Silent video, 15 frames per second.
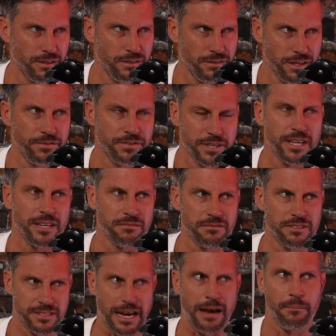you've seen
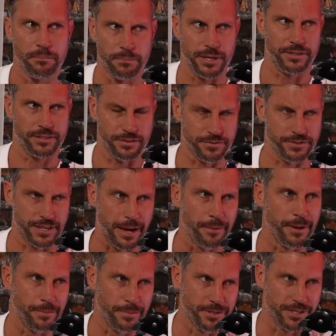some bits of some
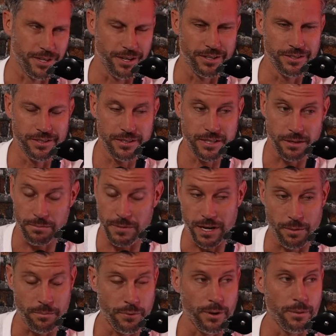episodes. I said, mate,
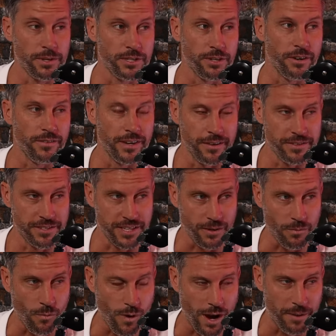I promise you I've never
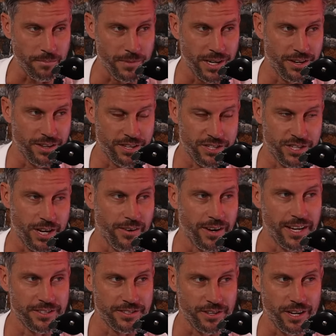seen one minute of the show
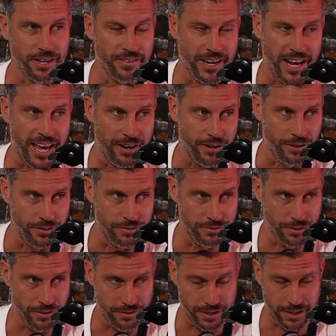outside of an ad on
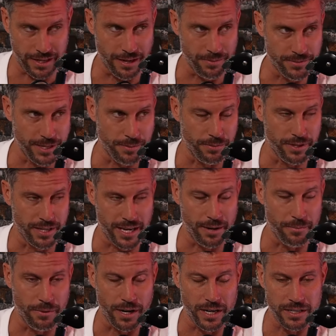that comes up on the
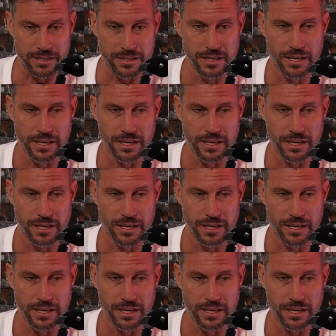ad breaks.